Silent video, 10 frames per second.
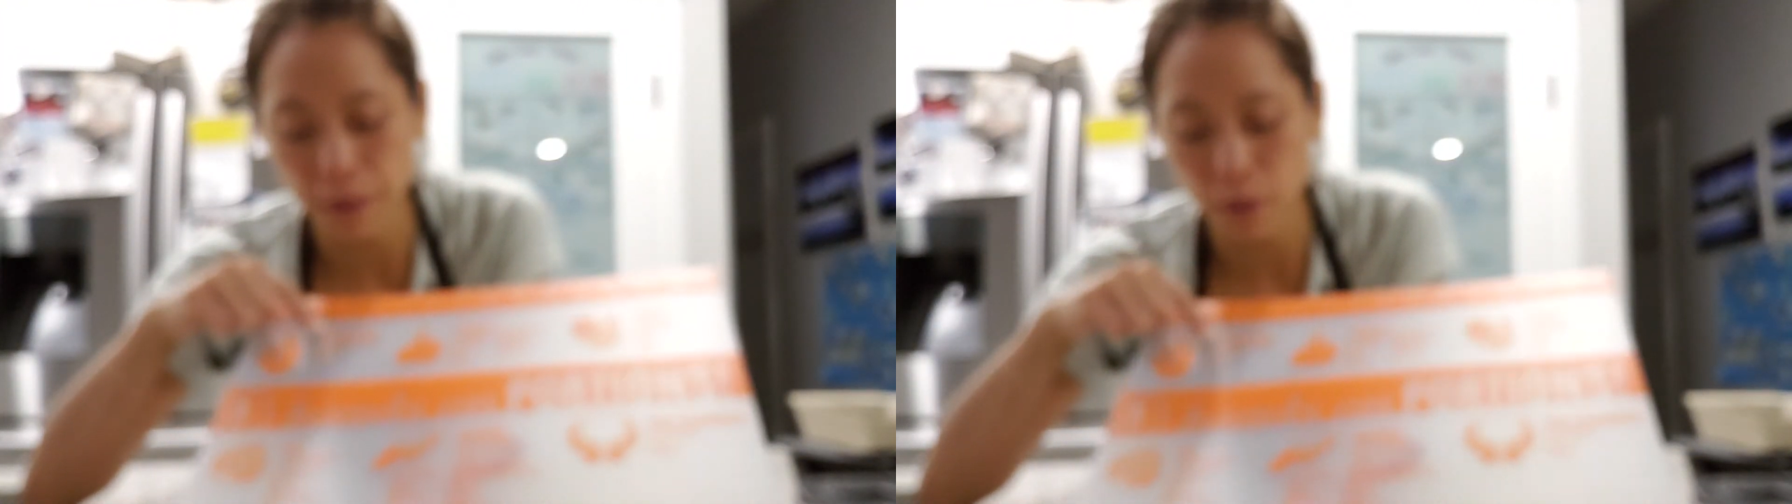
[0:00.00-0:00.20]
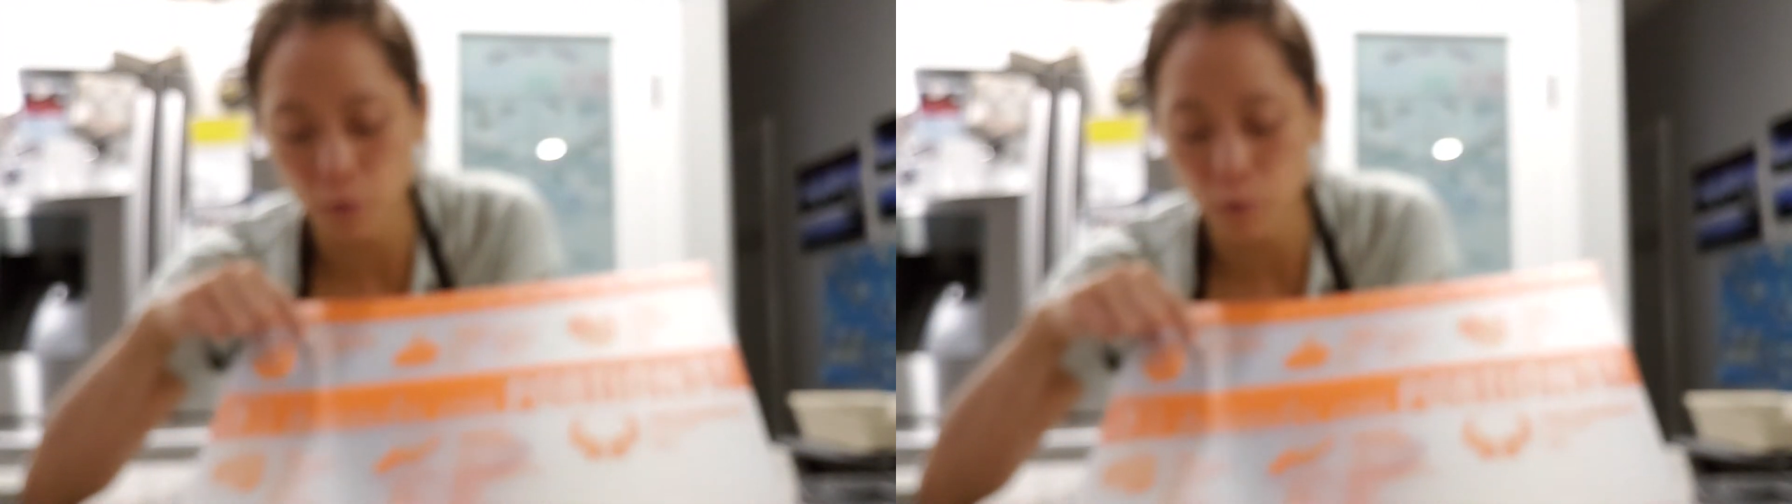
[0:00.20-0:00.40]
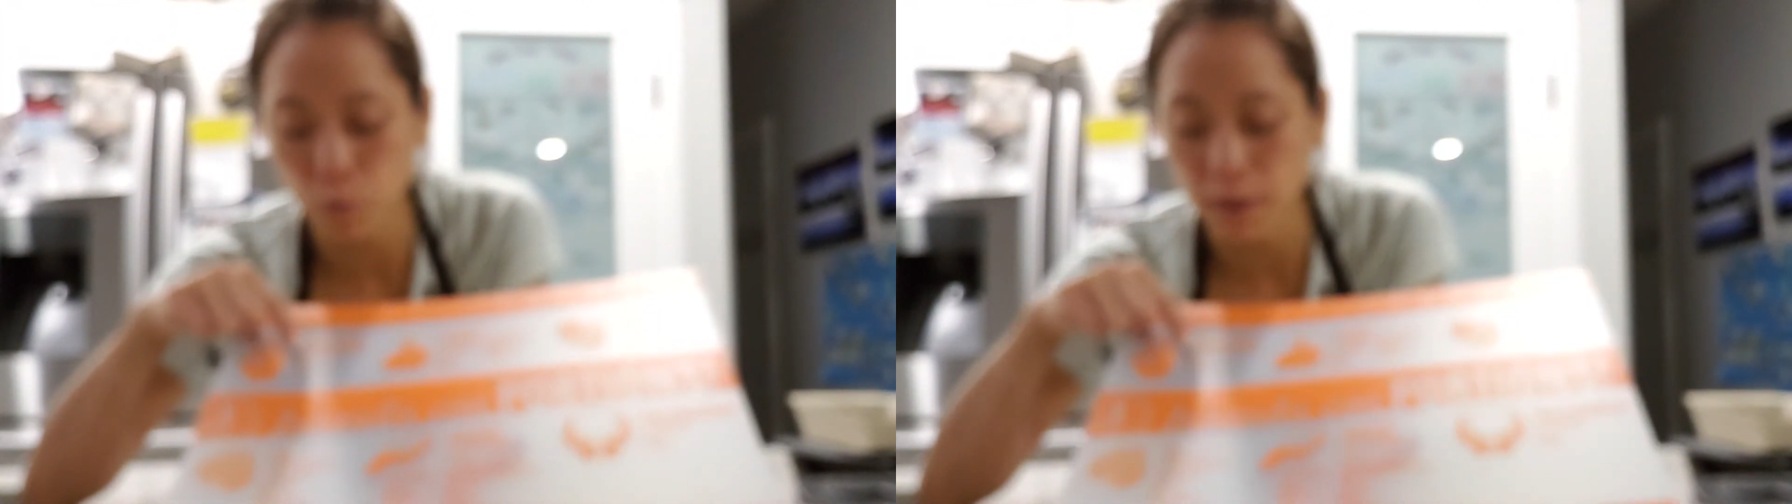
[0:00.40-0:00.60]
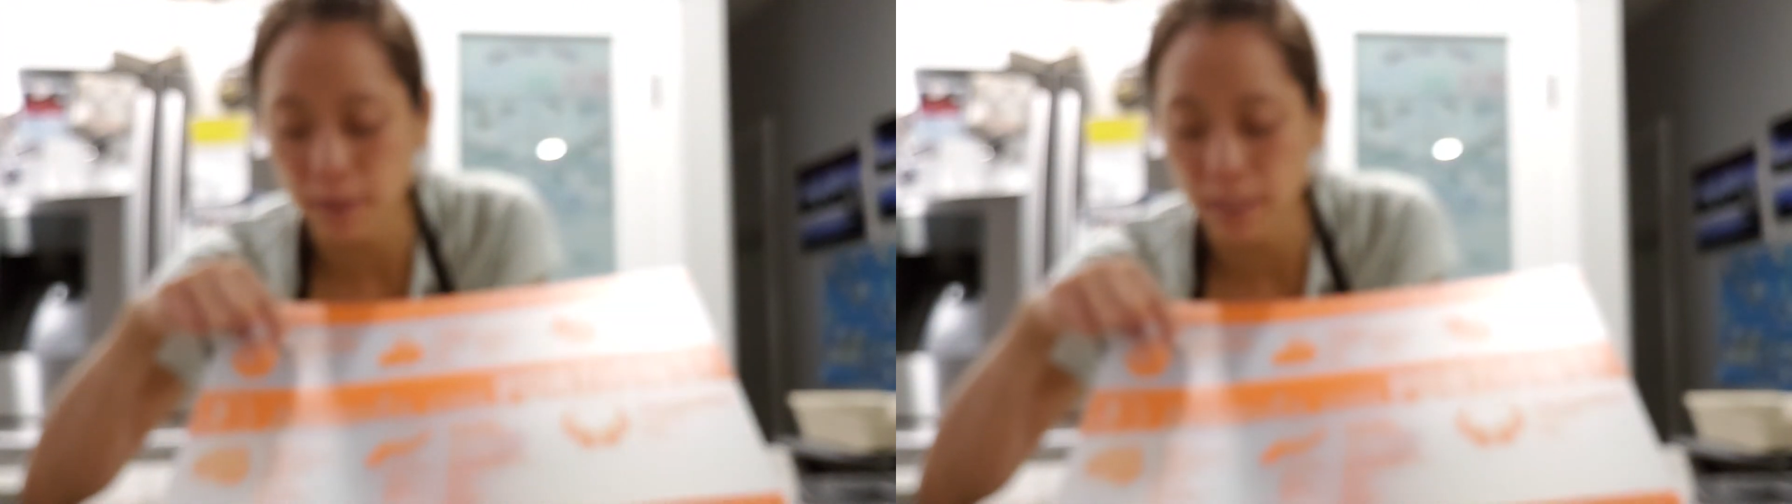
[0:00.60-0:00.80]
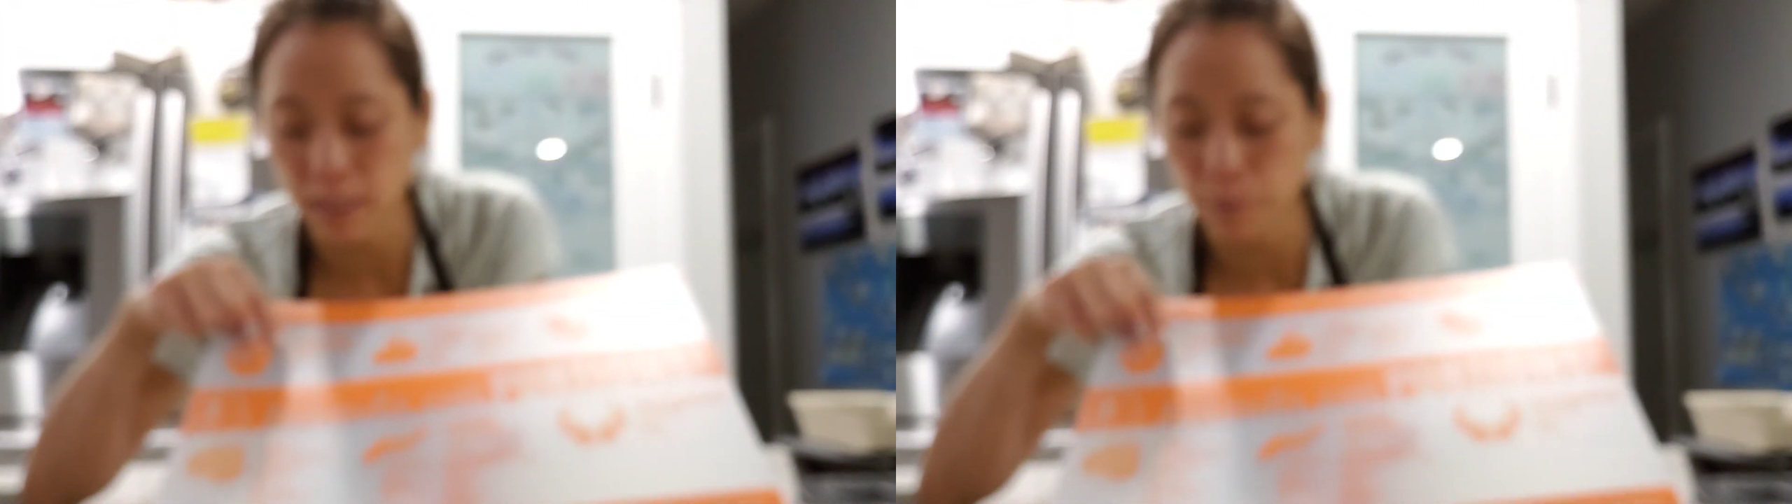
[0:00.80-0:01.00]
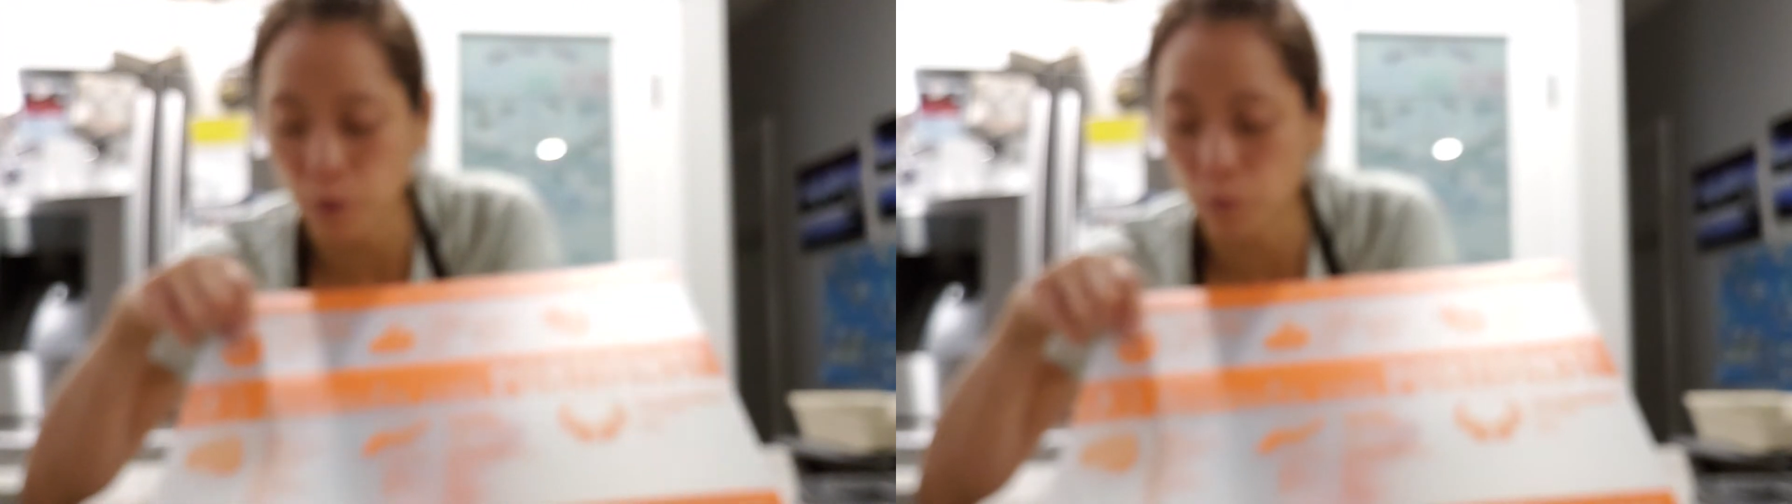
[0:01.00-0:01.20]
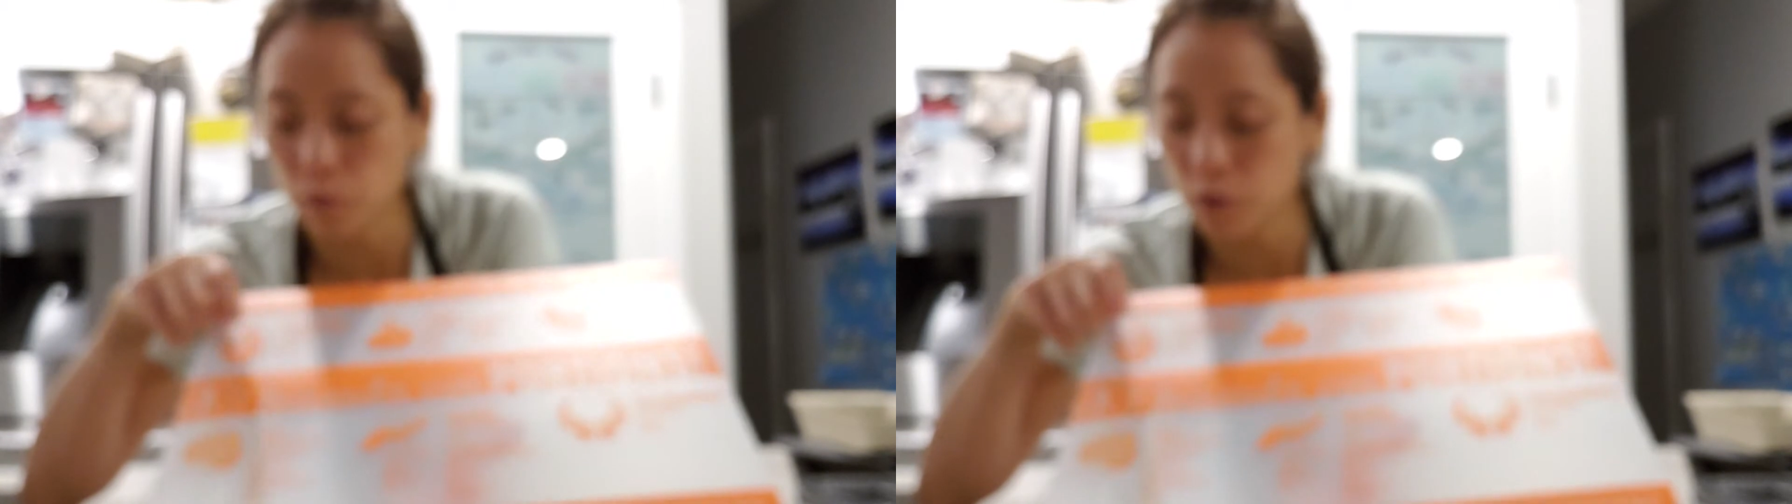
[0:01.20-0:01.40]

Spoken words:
equals 1 teaspoon.